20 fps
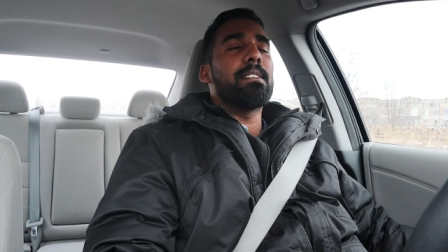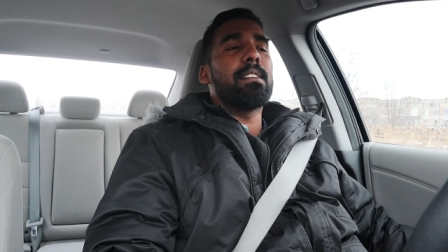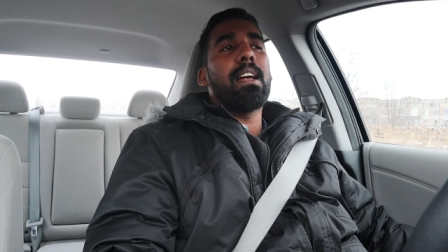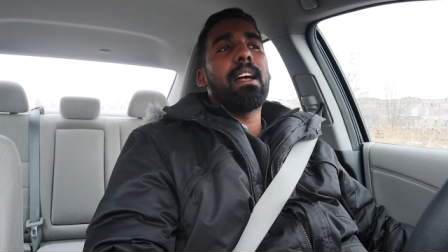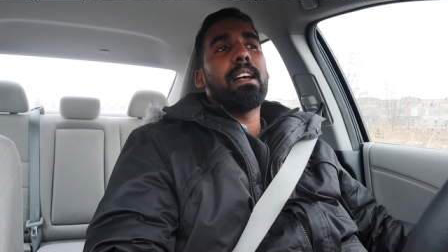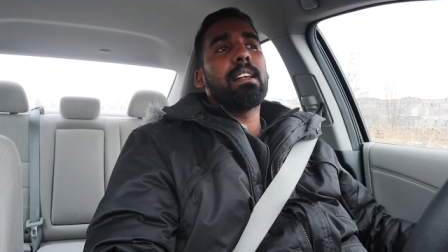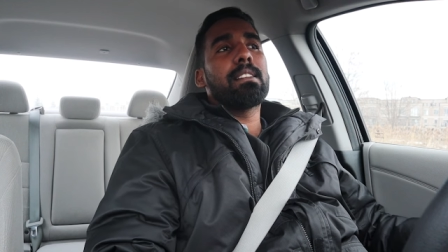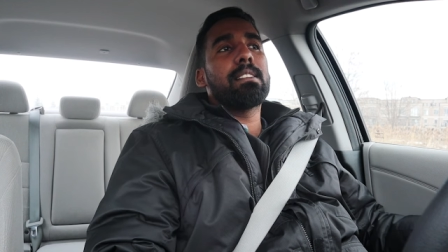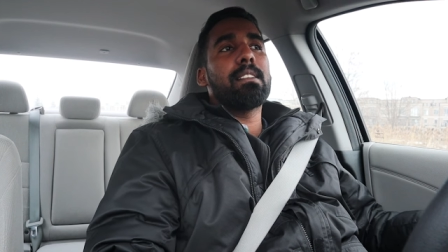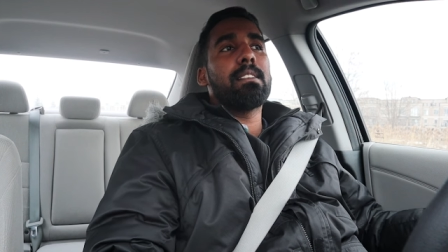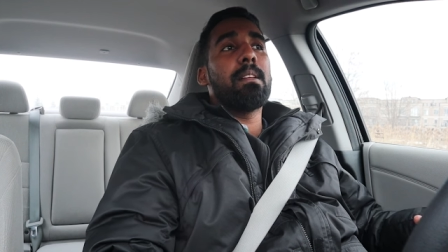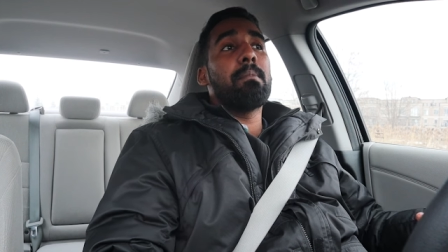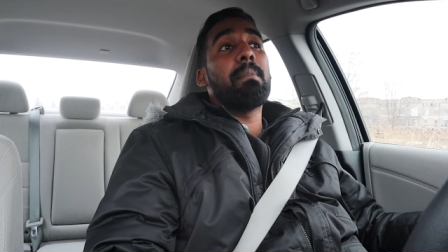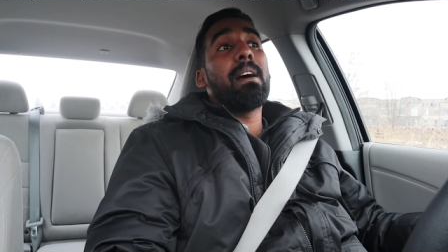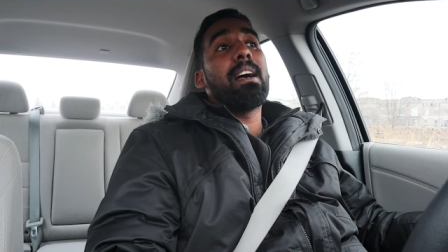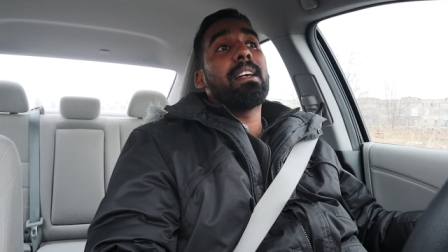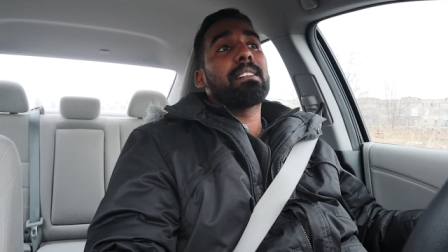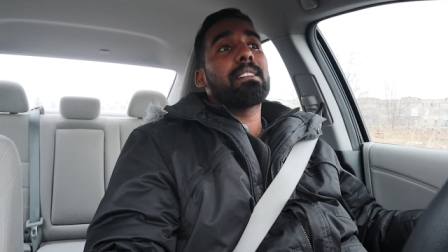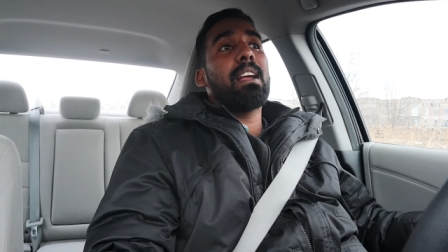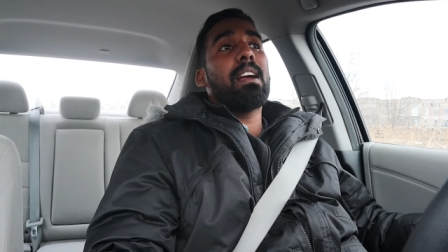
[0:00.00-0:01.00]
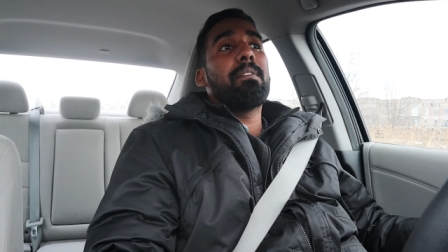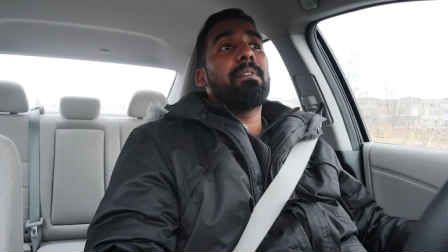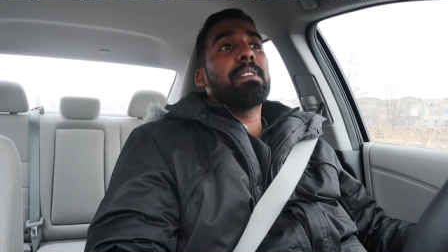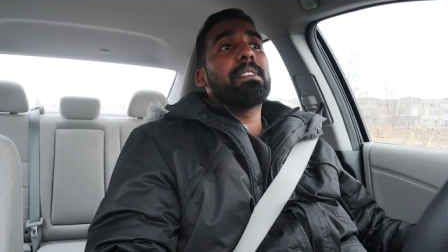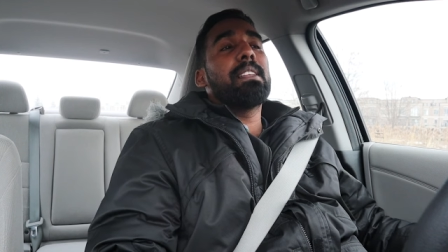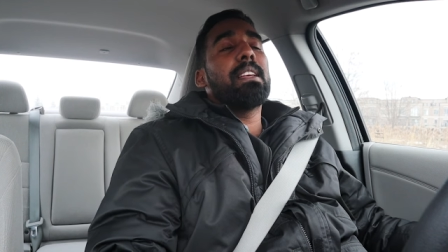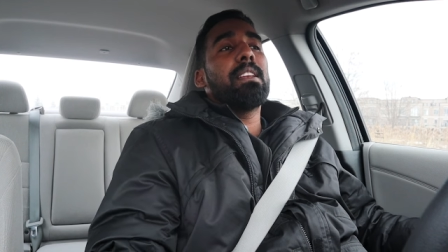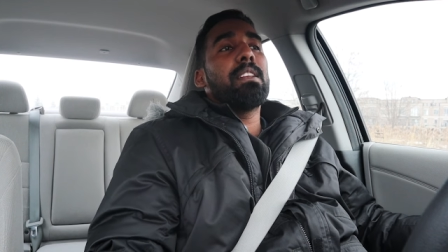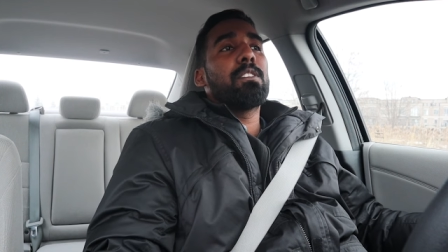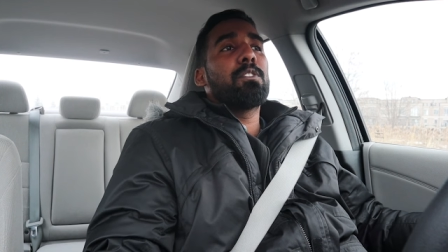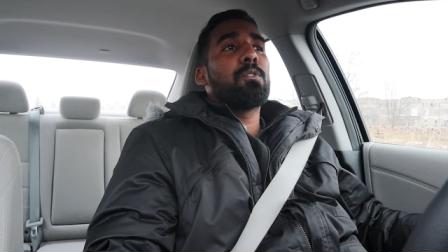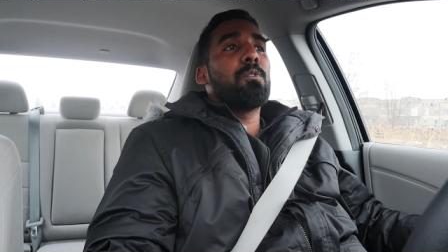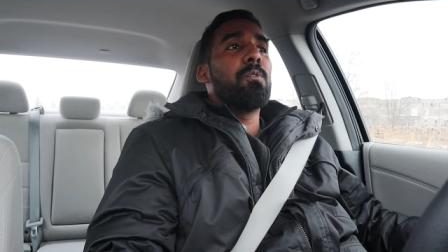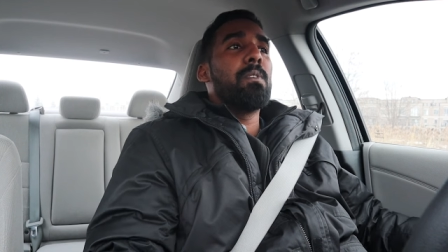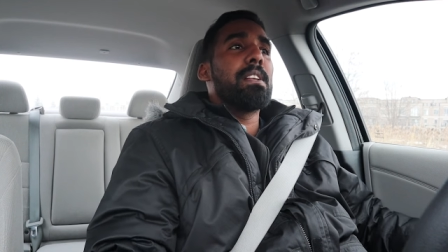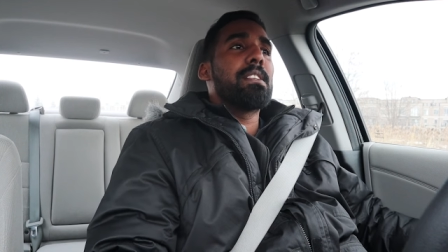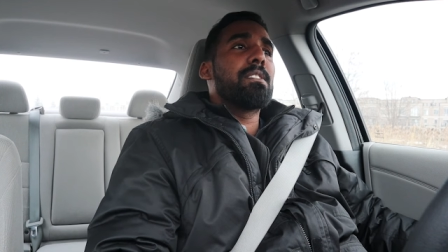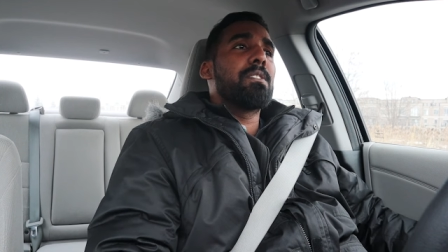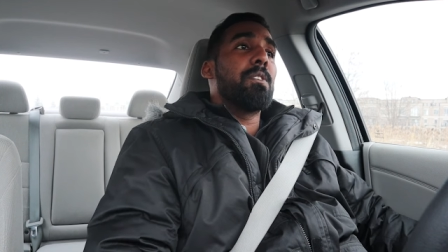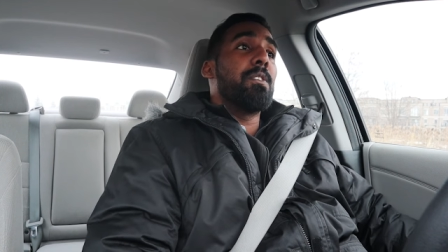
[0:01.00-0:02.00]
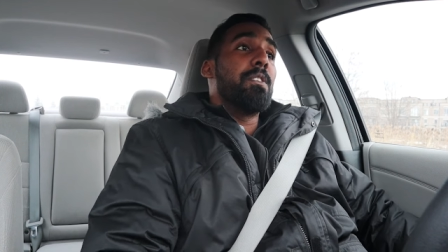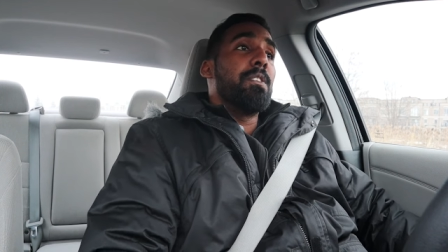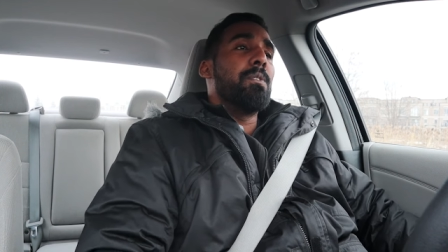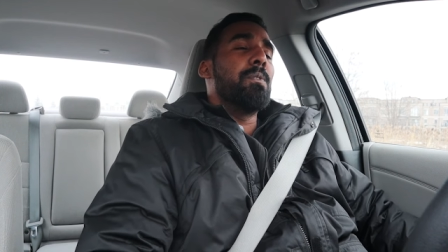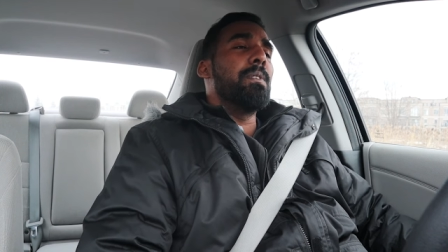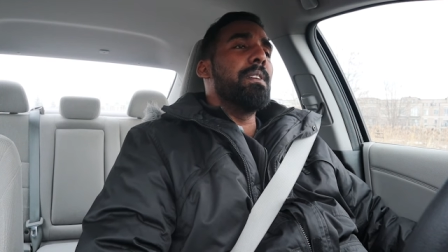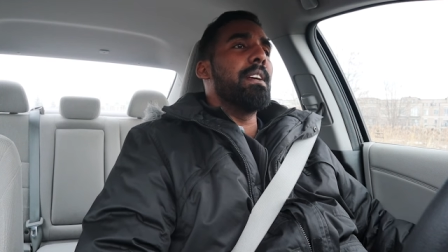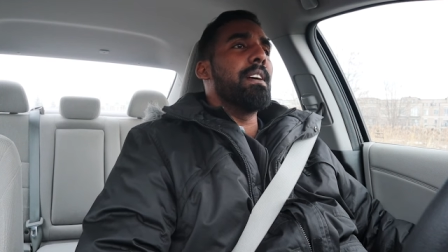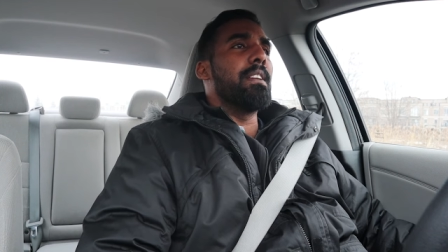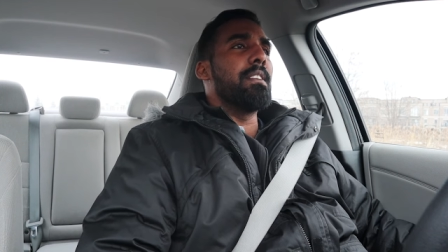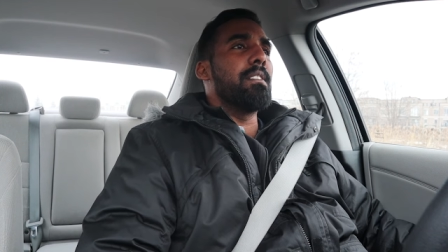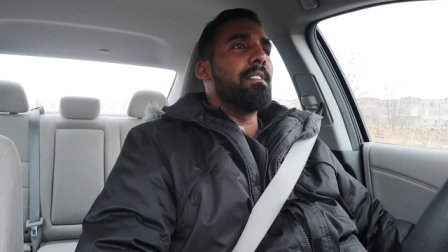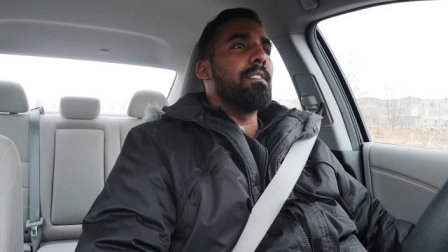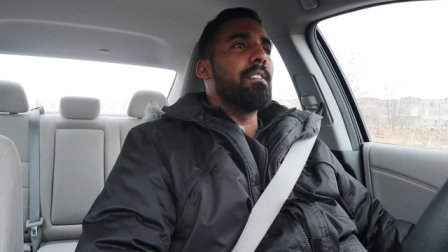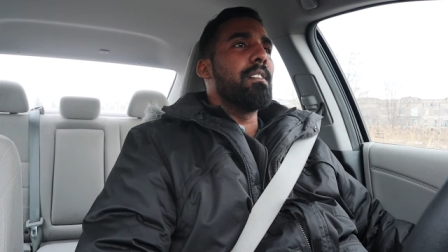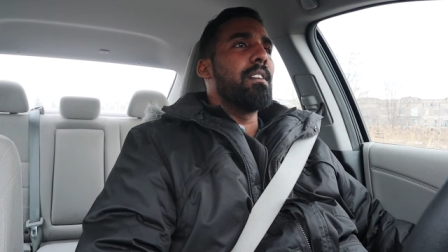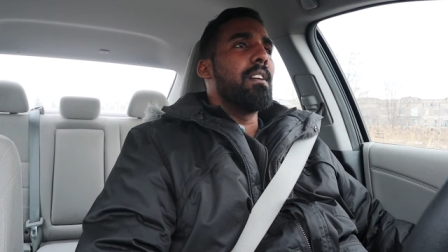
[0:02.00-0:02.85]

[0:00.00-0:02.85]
ask them ask her to send it through Western Union.